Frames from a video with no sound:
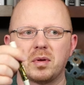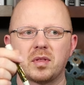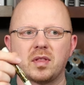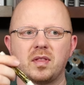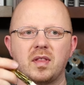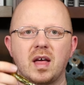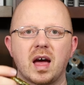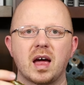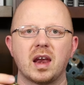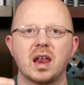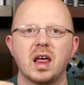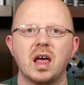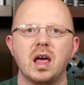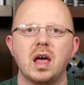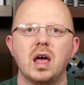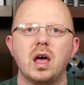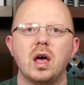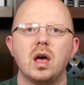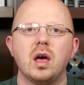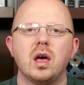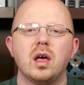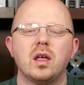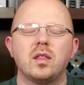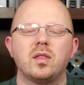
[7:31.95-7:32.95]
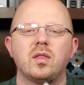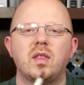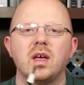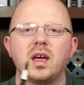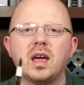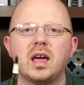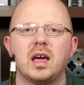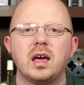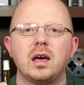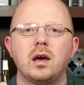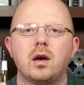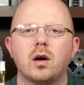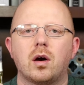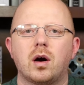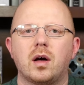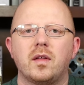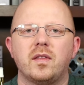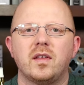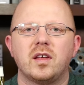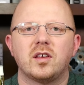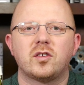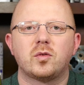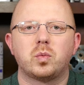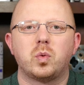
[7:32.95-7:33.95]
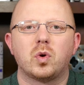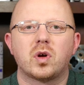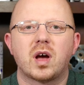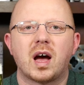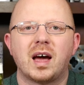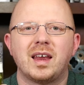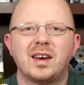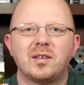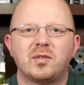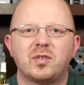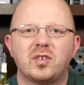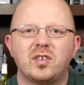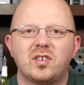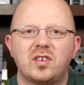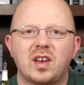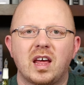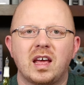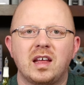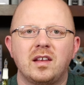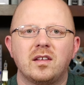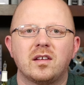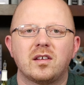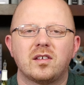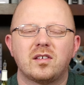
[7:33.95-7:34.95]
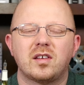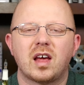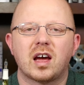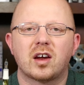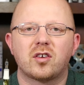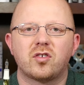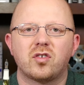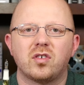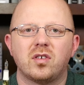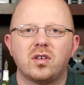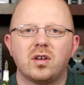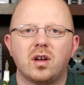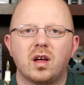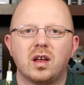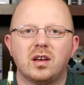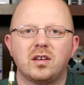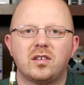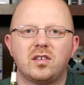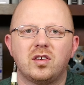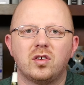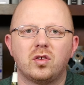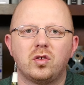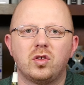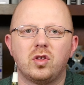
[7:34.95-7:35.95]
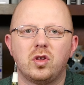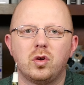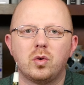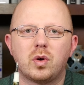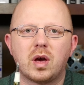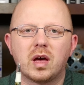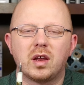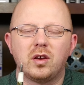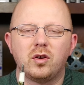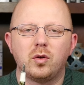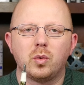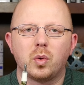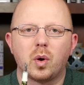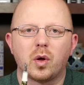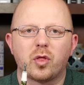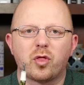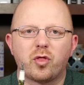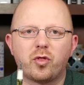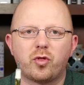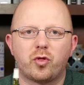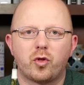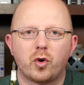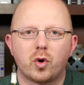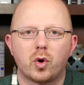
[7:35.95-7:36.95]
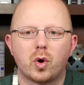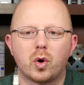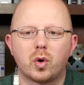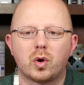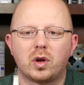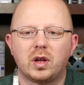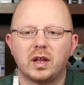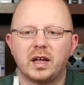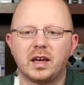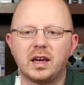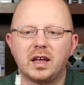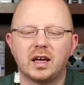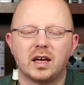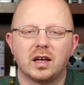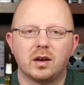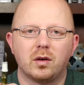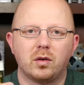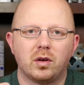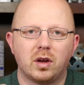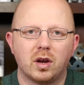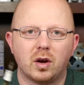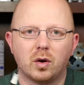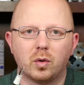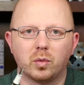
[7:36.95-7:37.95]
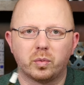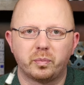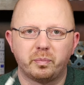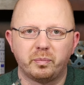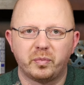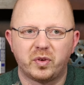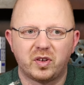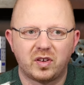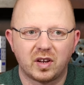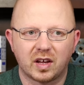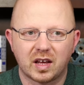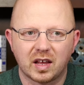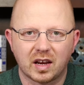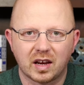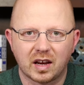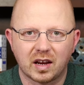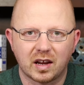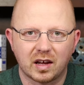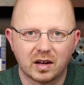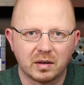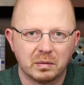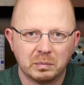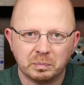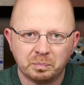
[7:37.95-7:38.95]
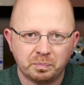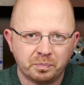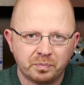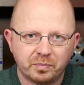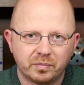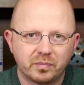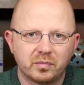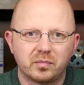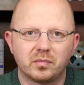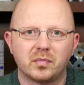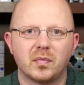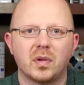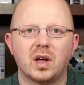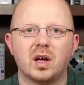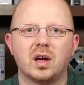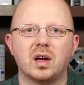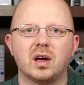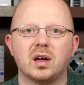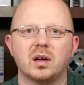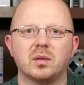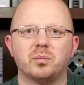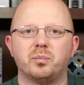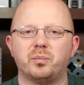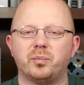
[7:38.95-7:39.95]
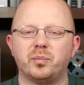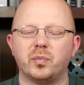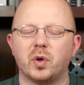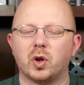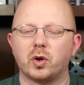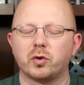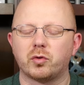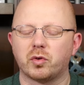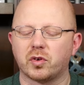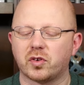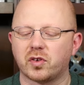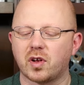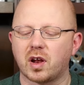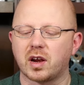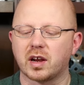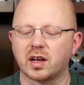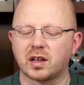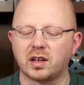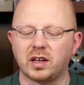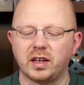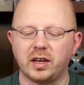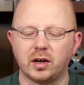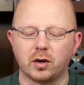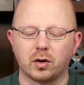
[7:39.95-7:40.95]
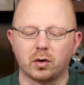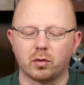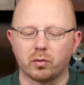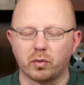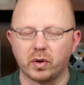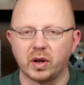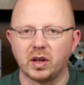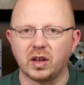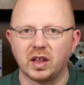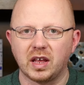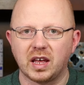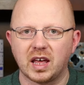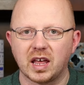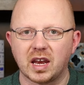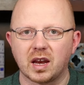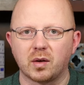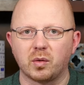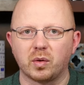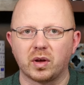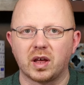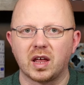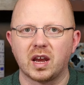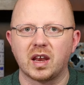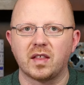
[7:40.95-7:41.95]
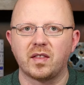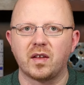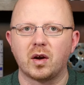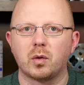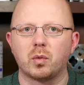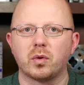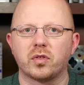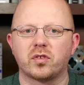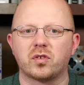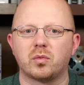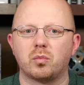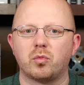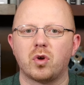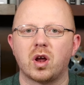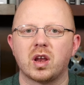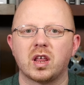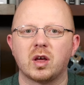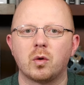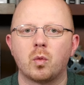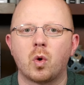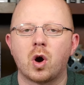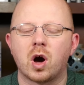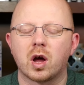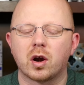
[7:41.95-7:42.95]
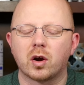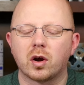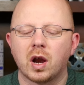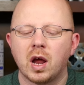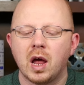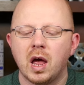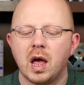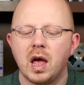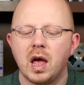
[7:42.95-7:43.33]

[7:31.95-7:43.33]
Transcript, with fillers: than that, the ink on this will kind of stain the section until you can do a thorough cleaning and, you know, stick it in a uh, ultrasonic cleaner really get, get in there with some running water.